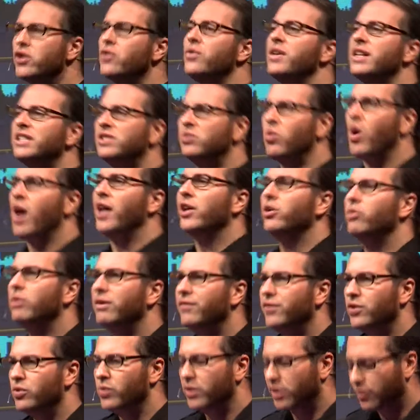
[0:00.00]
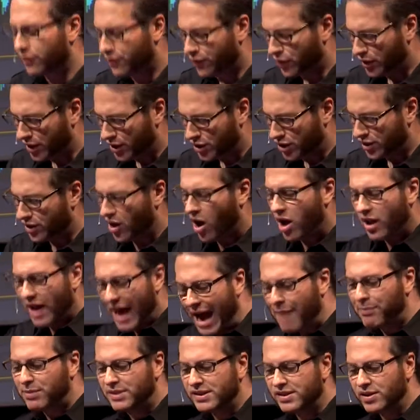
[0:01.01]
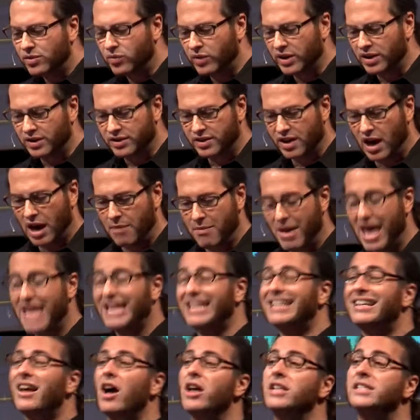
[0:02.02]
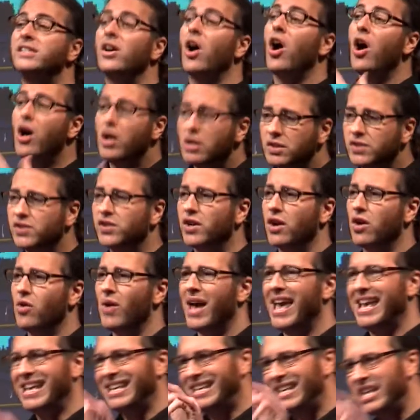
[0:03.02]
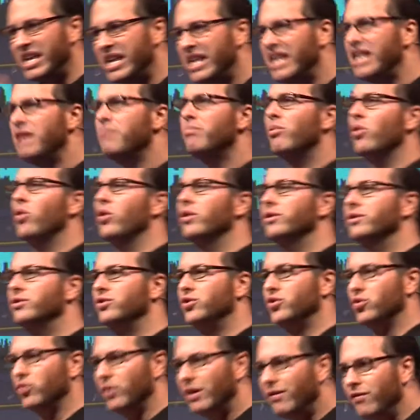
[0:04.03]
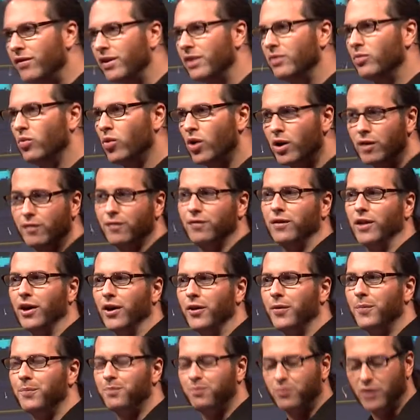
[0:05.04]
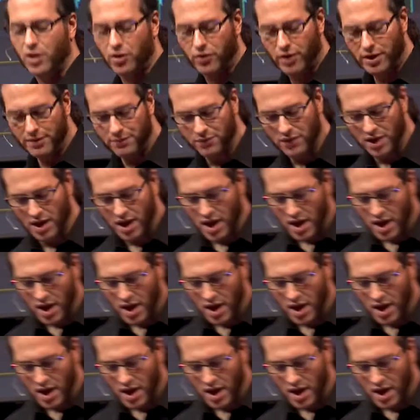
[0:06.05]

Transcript: do this while you're reviewing your footage. It all happens in real time, and it is also a keyboard-driven workflow. All right.